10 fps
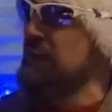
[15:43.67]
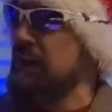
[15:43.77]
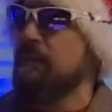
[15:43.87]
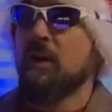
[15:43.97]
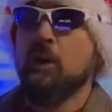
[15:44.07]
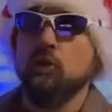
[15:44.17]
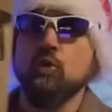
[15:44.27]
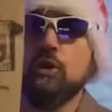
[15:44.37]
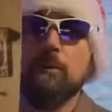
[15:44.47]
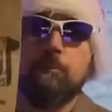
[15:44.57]
in it.
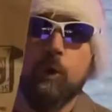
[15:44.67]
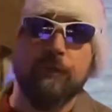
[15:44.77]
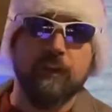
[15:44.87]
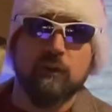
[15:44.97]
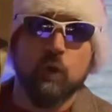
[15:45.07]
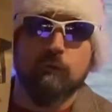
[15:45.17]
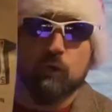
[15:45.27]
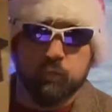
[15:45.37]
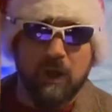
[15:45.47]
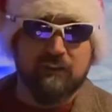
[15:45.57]
You can put this over
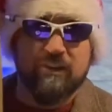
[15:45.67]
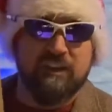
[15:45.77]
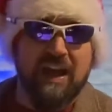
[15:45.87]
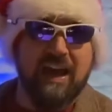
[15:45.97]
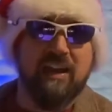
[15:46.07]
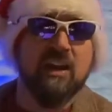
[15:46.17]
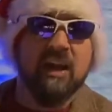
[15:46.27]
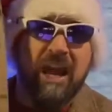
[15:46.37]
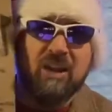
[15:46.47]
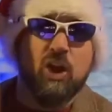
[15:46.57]
Russ's head
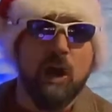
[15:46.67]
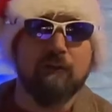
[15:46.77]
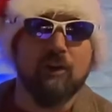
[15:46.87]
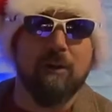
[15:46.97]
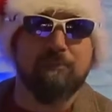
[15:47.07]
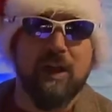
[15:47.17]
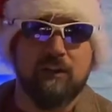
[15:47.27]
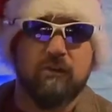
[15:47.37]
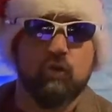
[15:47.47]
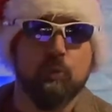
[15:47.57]
and cover up that
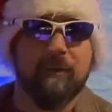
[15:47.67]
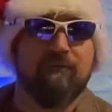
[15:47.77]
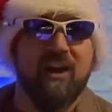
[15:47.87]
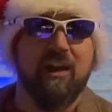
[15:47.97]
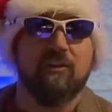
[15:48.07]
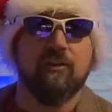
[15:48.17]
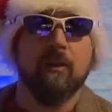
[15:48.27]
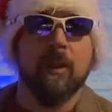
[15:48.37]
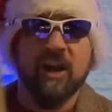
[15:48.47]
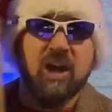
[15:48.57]
stupid face.
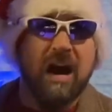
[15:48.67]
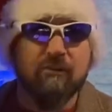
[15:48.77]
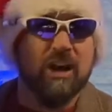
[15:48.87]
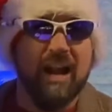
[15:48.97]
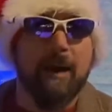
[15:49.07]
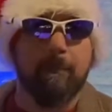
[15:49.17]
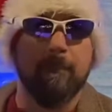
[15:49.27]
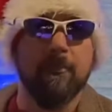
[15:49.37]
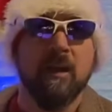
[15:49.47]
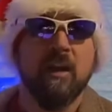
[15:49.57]
Cover it up!
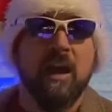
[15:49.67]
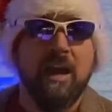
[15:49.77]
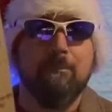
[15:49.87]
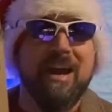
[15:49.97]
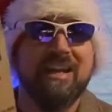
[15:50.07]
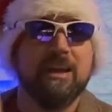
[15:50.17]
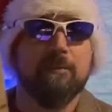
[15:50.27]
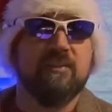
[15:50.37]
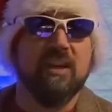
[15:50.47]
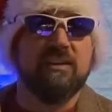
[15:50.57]
and make him
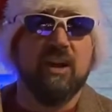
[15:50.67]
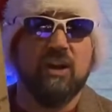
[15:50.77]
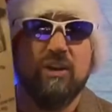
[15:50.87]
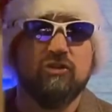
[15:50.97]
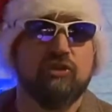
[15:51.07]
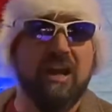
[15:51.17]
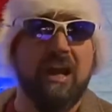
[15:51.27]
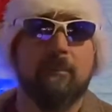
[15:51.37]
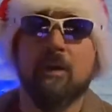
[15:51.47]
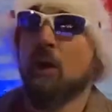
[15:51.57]
sit there in
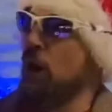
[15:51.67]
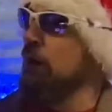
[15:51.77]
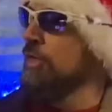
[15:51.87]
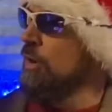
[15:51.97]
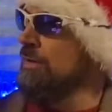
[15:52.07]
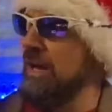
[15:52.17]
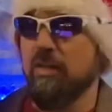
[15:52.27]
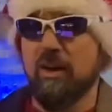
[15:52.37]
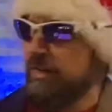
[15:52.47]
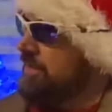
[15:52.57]
shame. Although, now
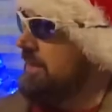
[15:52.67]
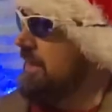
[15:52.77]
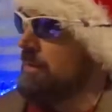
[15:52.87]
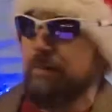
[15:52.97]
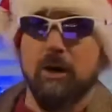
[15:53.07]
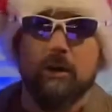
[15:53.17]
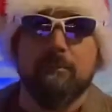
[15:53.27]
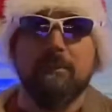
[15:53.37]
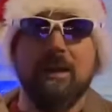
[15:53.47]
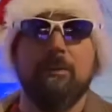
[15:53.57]
that I think about
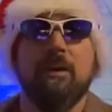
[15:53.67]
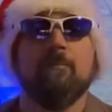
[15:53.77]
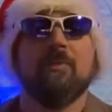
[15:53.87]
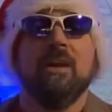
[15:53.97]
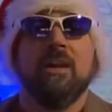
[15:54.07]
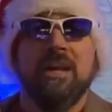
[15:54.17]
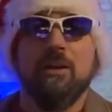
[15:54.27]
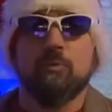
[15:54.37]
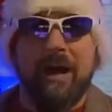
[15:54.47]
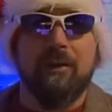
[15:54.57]
it, maybe
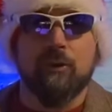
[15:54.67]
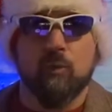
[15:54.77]
he'd rather